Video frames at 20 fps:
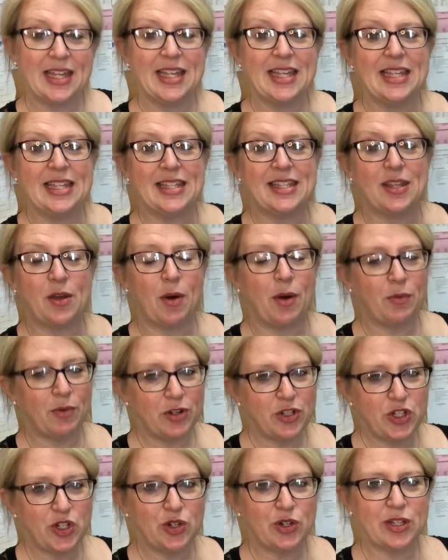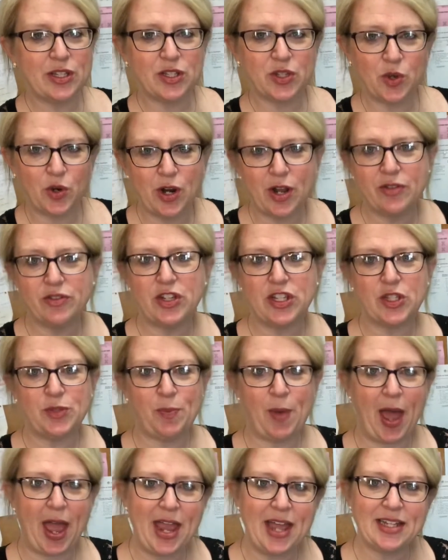So I want you to sort of just
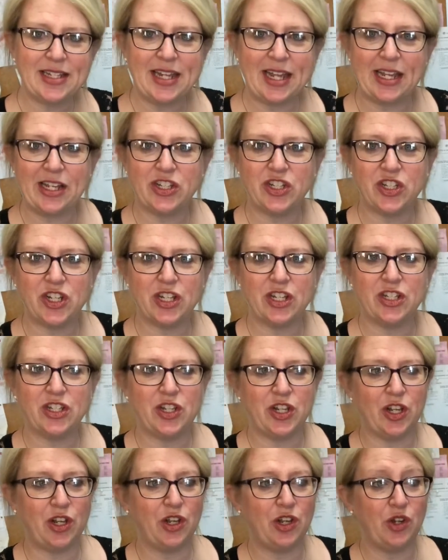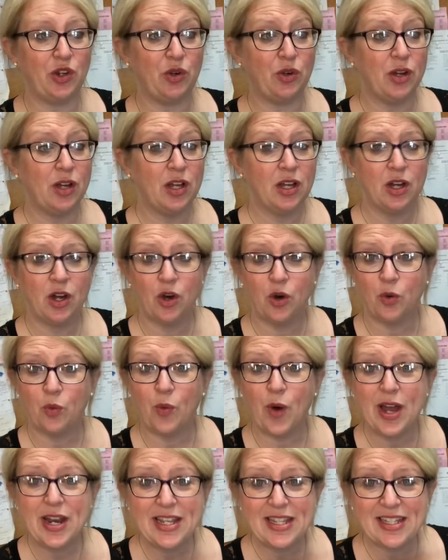pay attention to
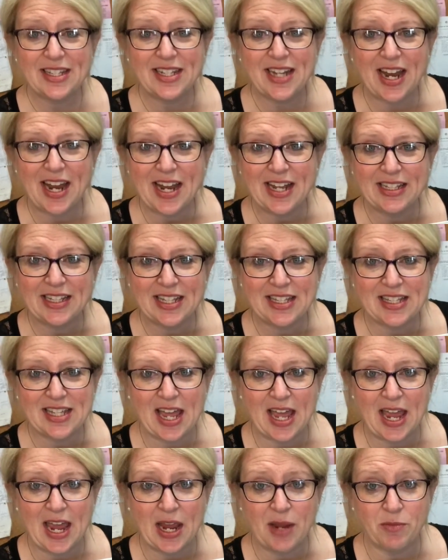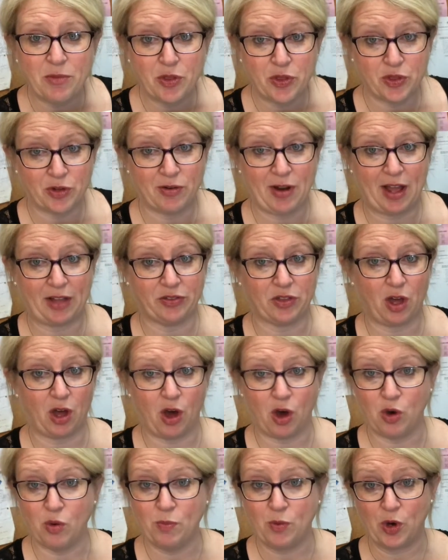what is staying the same throughout the
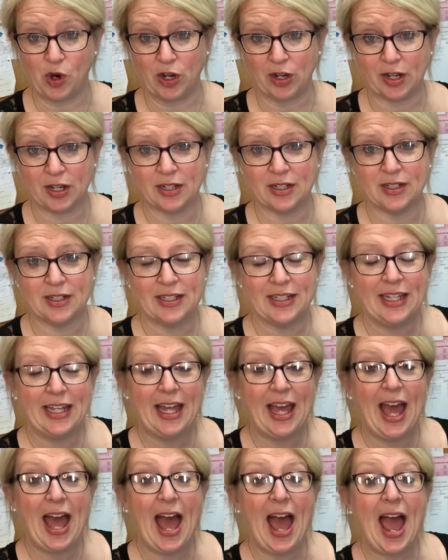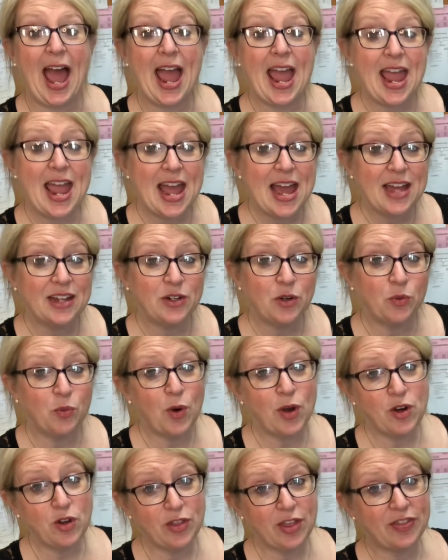whole book and
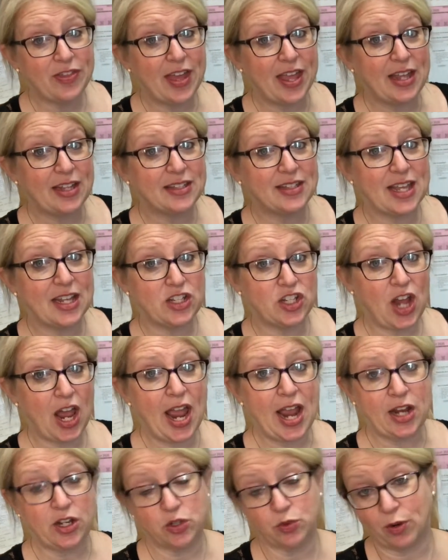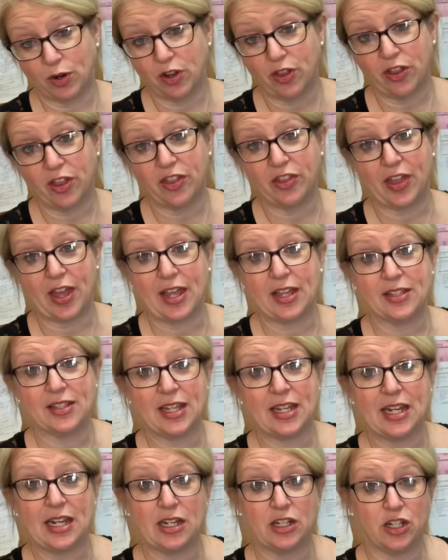what are the things that change? What are the things
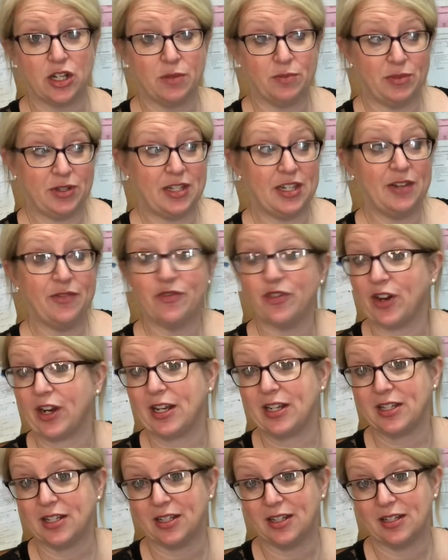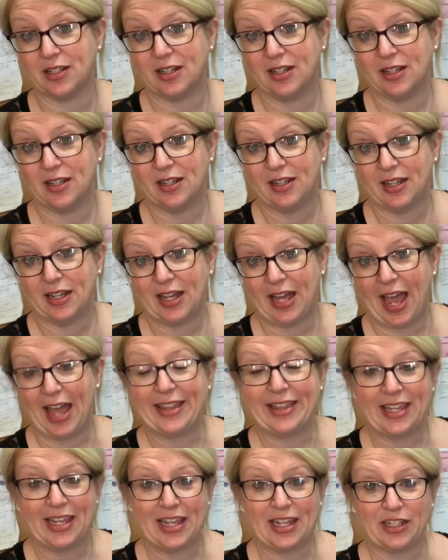that end up different
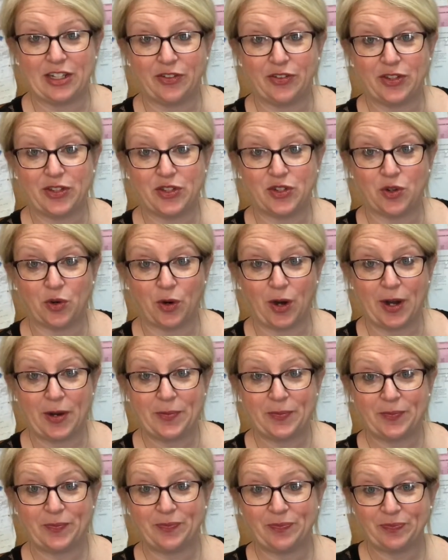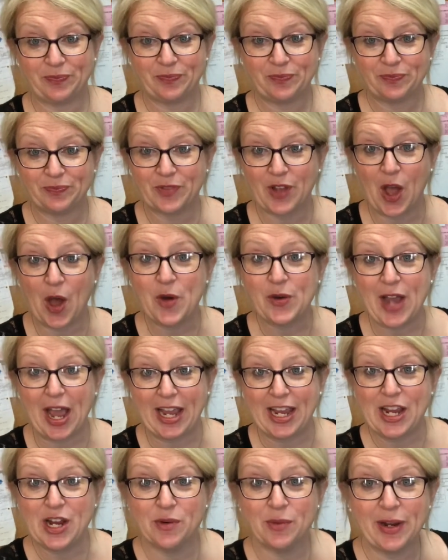at the end of the story?
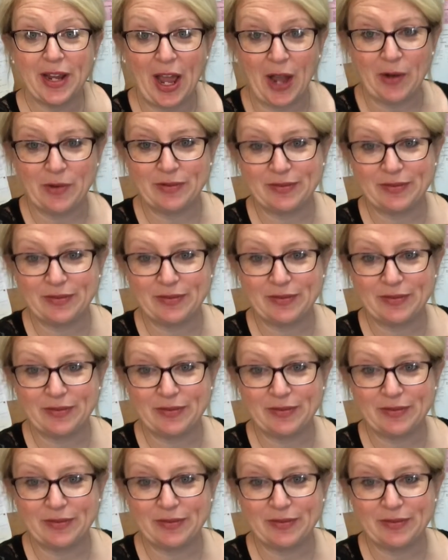Okay, here we go.